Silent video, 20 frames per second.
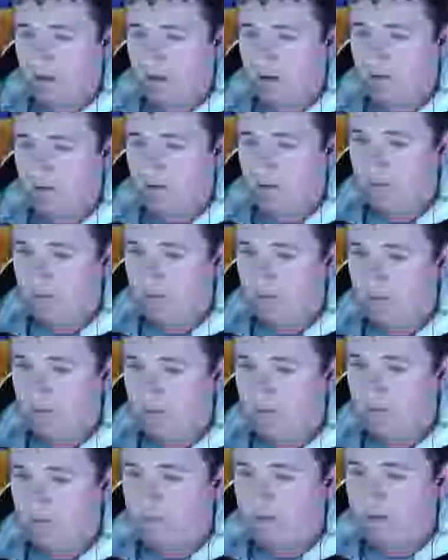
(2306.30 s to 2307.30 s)
Oh wait,
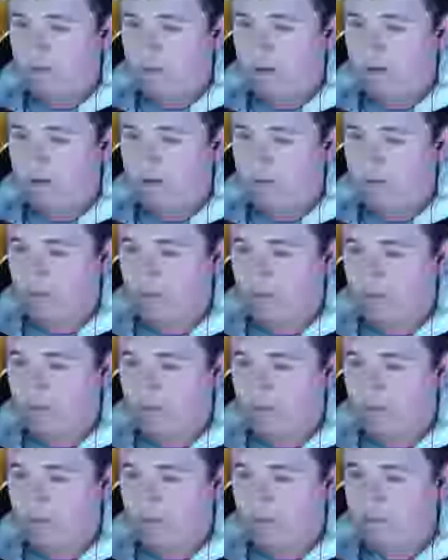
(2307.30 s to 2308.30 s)
it's because I'm in...
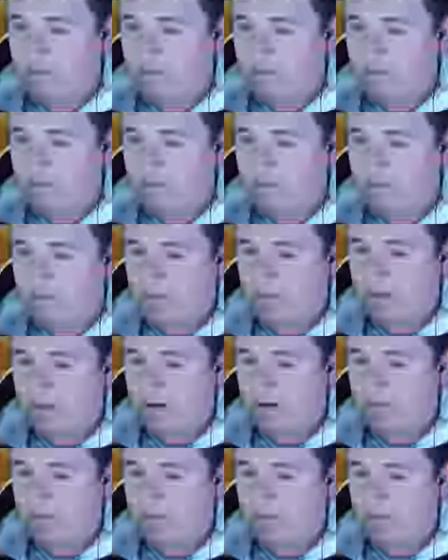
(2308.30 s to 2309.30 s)

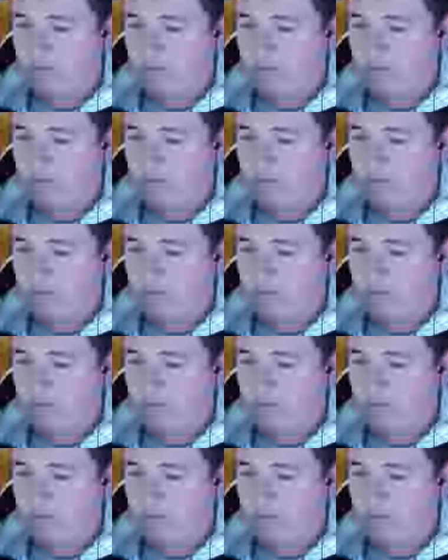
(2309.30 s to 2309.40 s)
No.